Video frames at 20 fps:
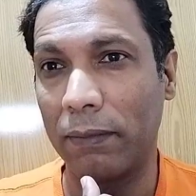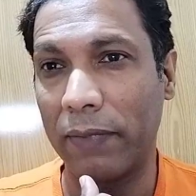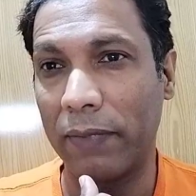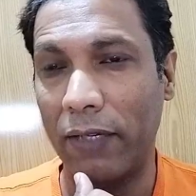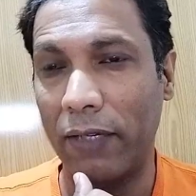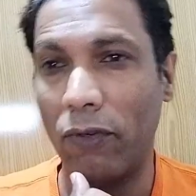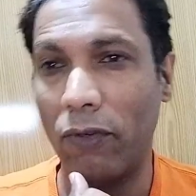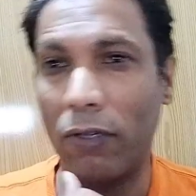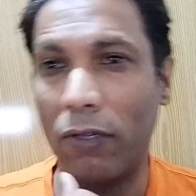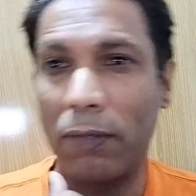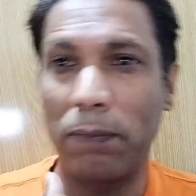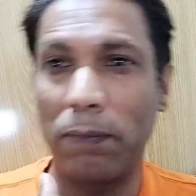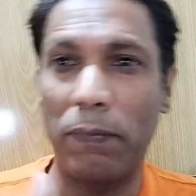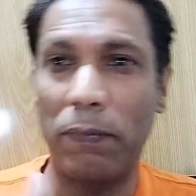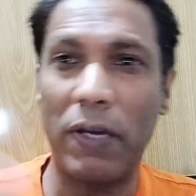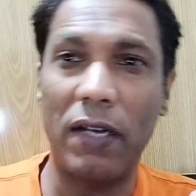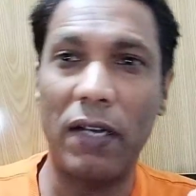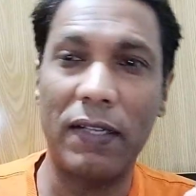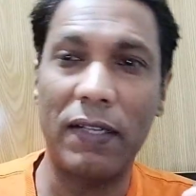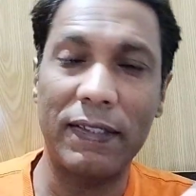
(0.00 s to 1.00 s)
cannot
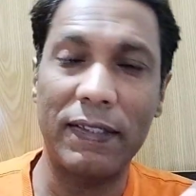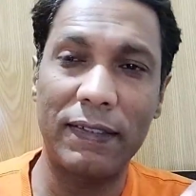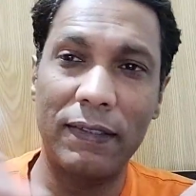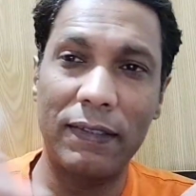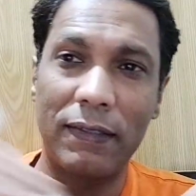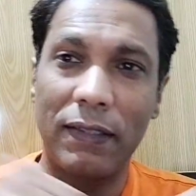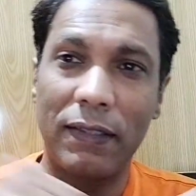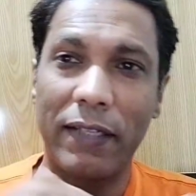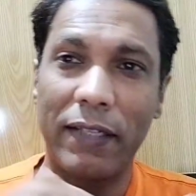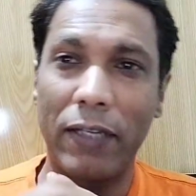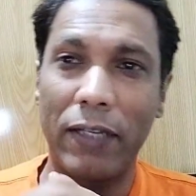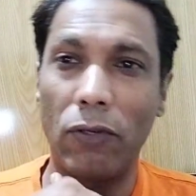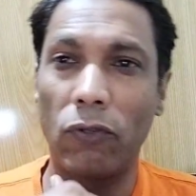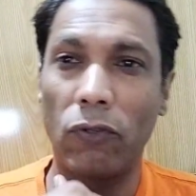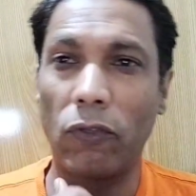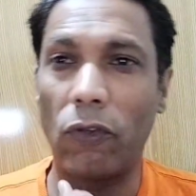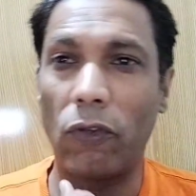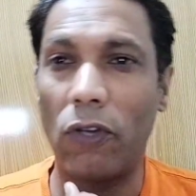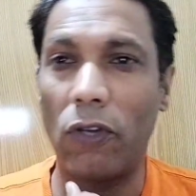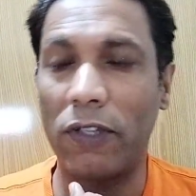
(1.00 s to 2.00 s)

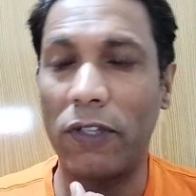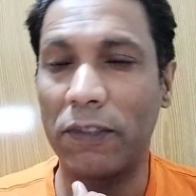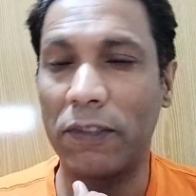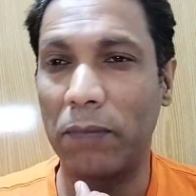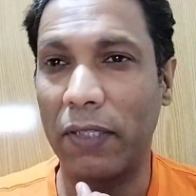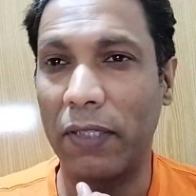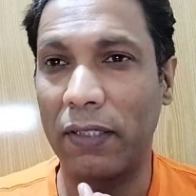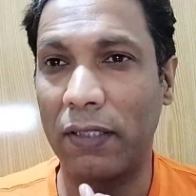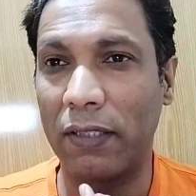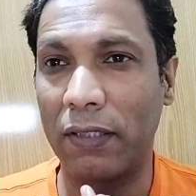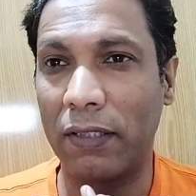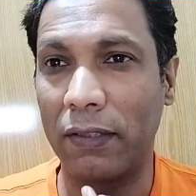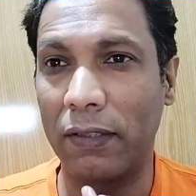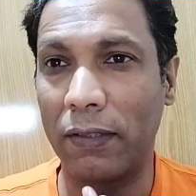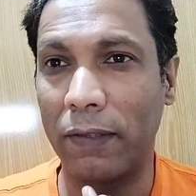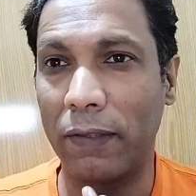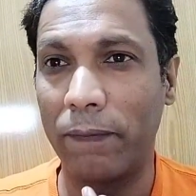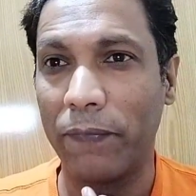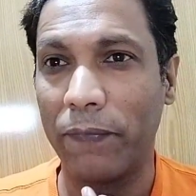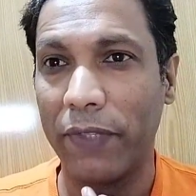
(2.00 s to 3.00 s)
cross, but
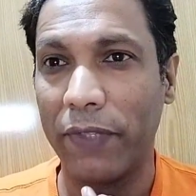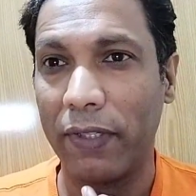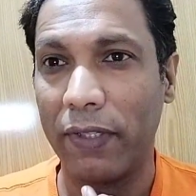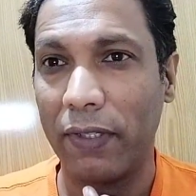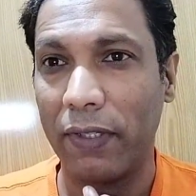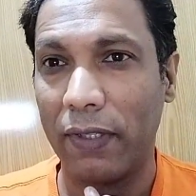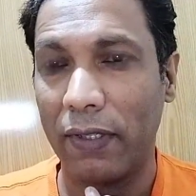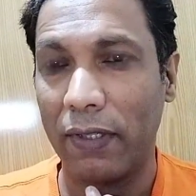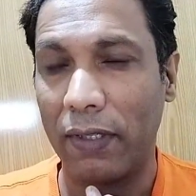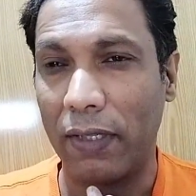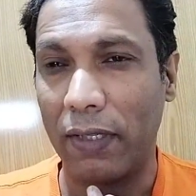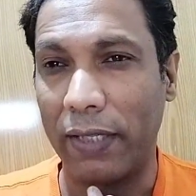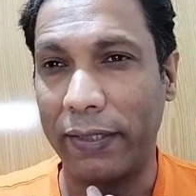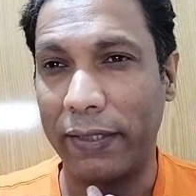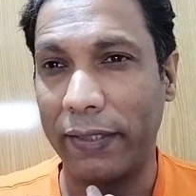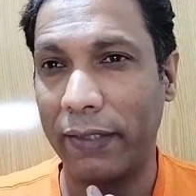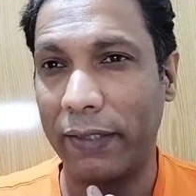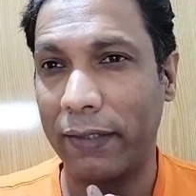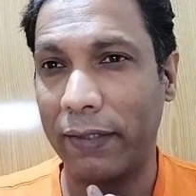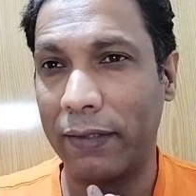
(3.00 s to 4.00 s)
I
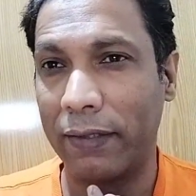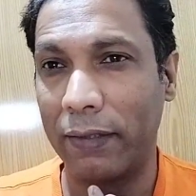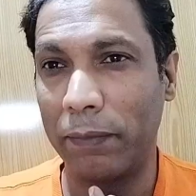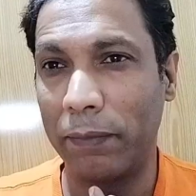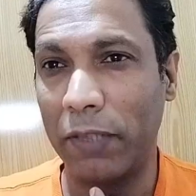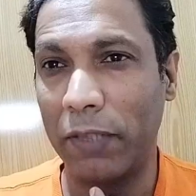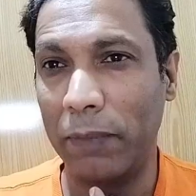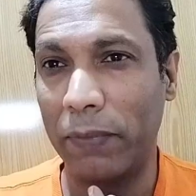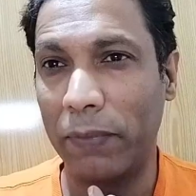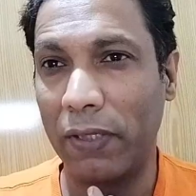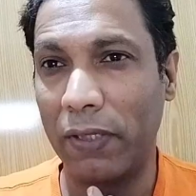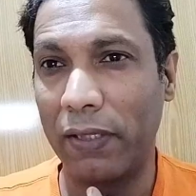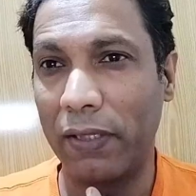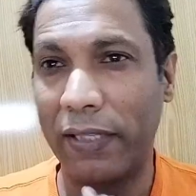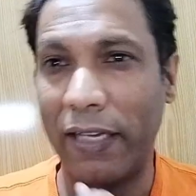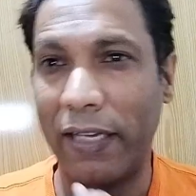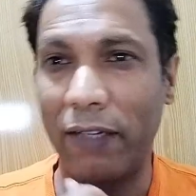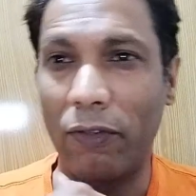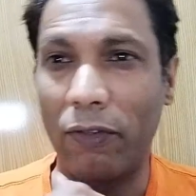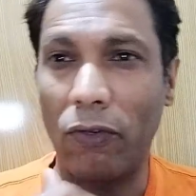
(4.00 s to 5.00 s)
think people
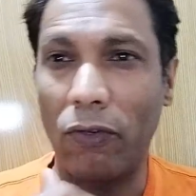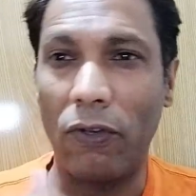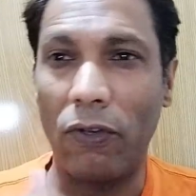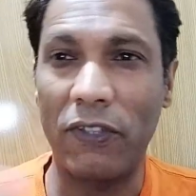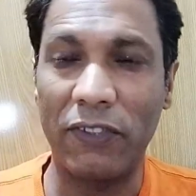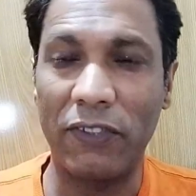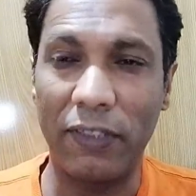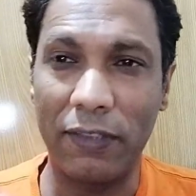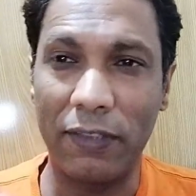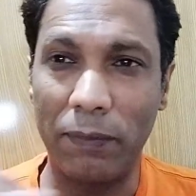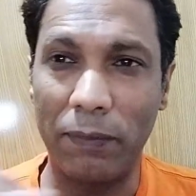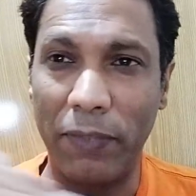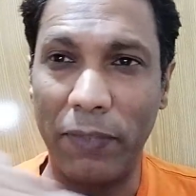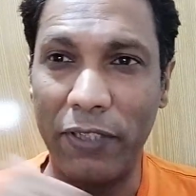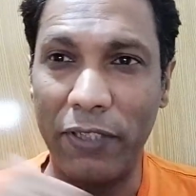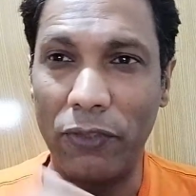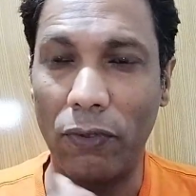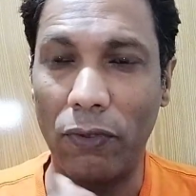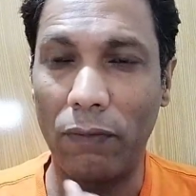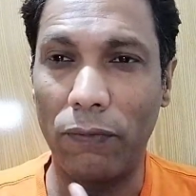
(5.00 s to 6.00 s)
can cross this
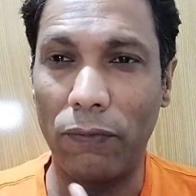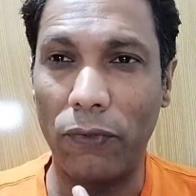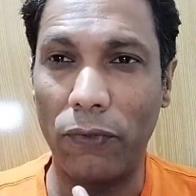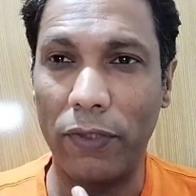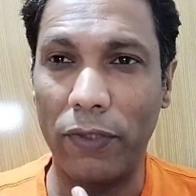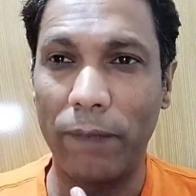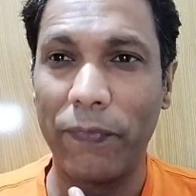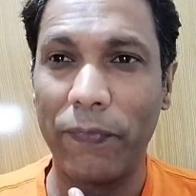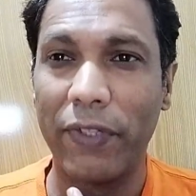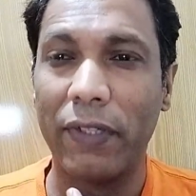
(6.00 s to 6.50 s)
bridge on foot.